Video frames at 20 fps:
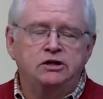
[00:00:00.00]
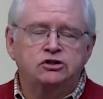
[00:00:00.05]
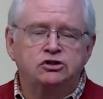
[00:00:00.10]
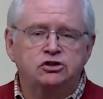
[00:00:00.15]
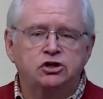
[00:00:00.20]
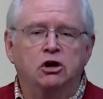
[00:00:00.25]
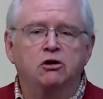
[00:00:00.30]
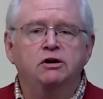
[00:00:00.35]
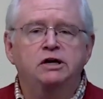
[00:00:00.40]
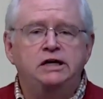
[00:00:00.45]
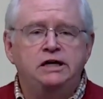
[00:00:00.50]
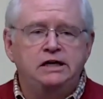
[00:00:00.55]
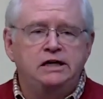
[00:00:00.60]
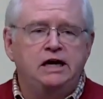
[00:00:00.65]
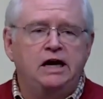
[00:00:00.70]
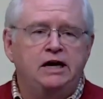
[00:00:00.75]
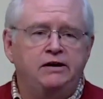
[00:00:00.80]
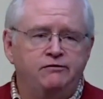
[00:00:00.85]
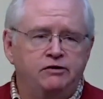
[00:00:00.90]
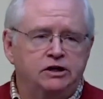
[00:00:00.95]
sorry he
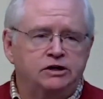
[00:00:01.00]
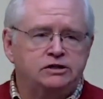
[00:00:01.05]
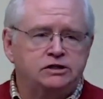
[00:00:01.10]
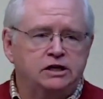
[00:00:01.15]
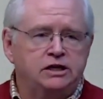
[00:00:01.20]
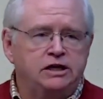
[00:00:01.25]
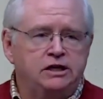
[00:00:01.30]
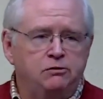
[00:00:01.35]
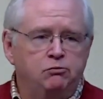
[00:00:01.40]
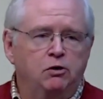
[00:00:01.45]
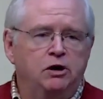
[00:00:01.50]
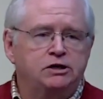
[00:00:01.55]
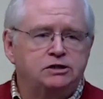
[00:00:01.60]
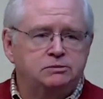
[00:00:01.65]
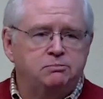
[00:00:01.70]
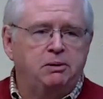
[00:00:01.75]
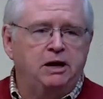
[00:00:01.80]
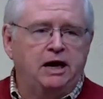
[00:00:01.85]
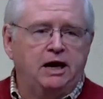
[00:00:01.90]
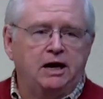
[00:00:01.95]
gave us and he
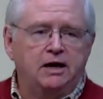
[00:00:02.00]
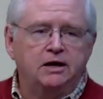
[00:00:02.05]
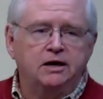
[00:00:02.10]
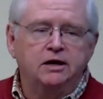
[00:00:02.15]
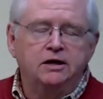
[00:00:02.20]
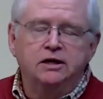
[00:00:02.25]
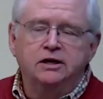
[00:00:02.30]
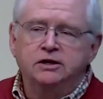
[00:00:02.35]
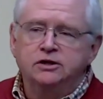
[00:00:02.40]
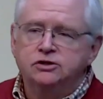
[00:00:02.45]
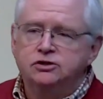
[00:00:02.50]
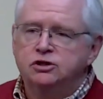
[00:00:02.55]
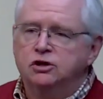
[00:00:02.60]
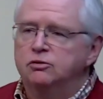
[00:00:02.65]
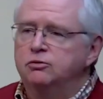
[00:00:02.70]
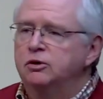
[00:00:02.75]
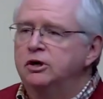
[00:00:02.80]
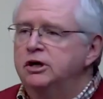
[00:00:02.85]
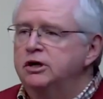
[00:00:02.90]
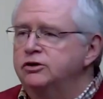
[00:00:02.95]
wants back.
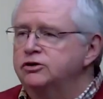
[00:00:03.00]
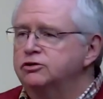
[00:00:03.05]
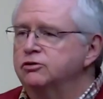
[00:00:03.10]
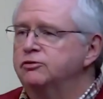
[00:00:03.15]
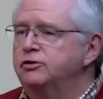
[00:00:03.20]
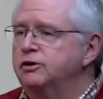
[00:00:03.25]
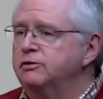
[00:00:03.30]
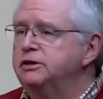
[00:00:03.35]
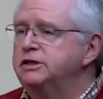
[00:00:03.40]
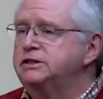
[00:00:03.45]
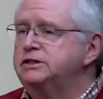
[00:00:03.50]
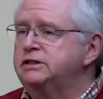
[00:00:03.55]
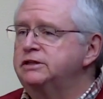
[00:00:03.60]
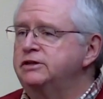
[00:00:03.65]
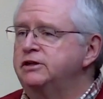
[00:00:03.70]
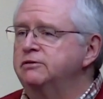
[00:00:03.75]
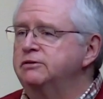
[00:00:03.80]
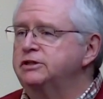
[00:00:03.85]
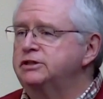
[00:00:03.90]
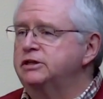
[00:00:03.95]
So there
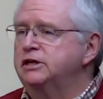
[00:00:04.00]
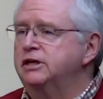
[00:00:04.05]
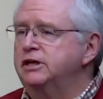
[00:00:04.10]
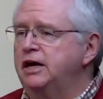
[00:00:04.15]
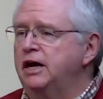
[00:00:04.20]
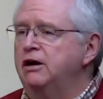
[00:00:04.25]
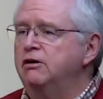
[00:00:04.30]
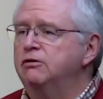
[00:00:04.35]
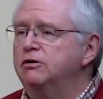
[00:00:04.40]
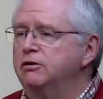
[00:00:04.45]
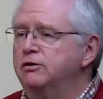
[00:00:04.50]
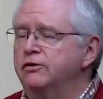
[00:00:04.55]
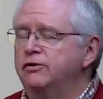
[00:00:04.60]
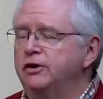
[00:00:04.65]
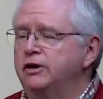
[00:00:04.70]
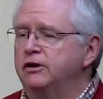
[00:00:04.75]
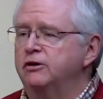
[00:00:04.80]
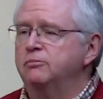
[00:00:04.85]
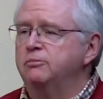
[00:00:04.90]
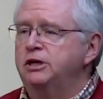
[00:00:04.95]
is an error
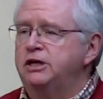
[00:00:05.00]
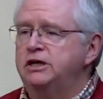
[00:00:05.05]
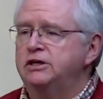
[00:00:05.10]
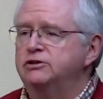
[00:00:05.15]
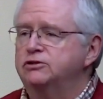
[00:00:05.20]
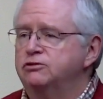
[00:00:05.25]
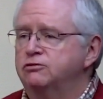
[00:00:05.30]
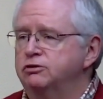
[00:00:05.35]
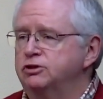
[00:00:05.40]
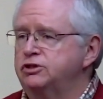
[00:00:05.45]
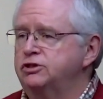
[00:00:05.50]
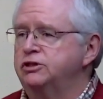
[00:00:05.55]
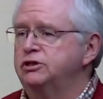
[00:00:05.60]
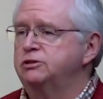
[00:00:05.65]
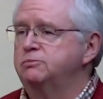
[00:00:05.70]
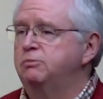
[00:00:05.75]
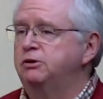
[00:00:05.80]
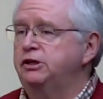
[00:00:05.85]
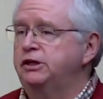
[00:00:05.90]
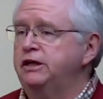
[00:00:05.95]
there, because
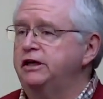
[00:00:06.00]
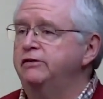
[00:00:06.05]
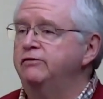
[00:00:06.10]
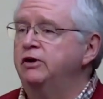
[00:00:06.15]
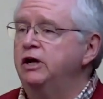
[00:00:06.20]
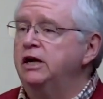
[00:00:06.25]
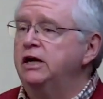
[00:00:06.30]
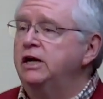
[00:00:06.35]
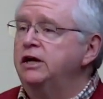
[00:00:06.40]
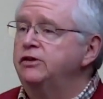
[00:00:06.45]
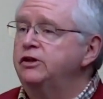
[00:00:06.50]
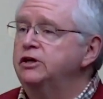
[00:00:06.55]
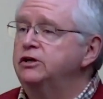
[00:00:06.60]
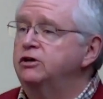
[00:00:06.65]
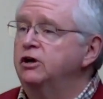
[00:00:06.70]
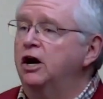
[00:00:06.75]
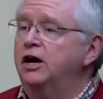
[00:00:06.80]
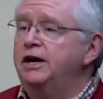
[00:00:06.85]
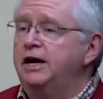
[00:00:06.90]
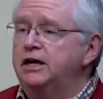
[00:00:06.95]
Christians believe that
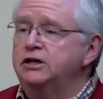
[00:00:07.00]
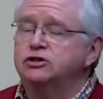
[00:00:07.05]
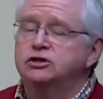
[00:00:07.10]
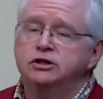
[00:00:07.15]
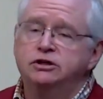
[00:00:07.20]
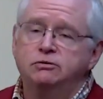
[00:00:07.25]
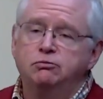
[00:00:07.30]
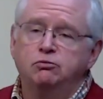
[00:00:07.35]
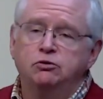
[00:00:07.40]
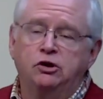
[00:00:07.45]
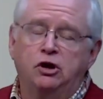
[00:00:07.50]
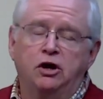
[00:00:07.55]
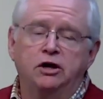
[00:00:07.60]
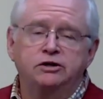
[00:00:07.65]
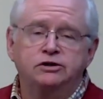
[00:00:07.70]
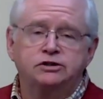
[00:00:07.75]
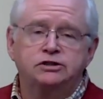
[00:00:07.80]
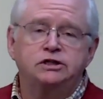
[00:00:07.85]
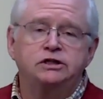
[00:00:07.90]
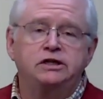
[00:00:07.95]
God actually
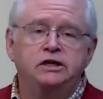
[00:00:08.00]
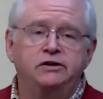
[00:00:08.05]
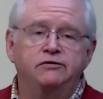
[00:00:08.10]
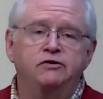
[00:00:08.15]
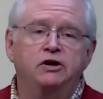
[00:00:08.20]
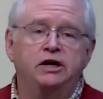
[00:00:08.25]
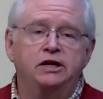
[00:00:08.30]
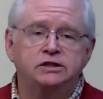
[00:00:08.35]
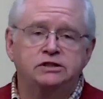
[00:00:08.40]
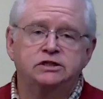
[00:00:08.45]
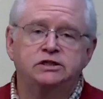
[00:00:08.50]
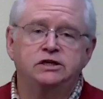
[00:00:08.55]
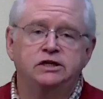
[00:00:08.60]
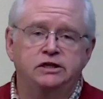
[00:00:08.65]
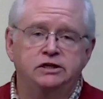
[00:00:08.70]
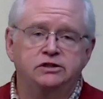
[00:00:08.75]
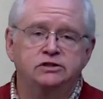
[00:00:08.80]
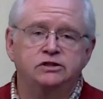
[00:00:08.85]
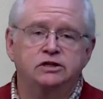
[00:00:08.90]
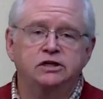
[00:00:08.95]
longs to give us
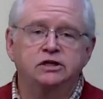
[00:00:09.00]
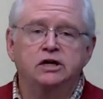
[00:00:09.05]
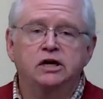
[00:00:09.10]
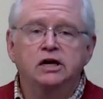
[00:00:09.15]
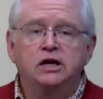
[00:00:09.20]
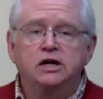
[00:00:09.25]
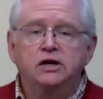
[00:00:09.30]
things, that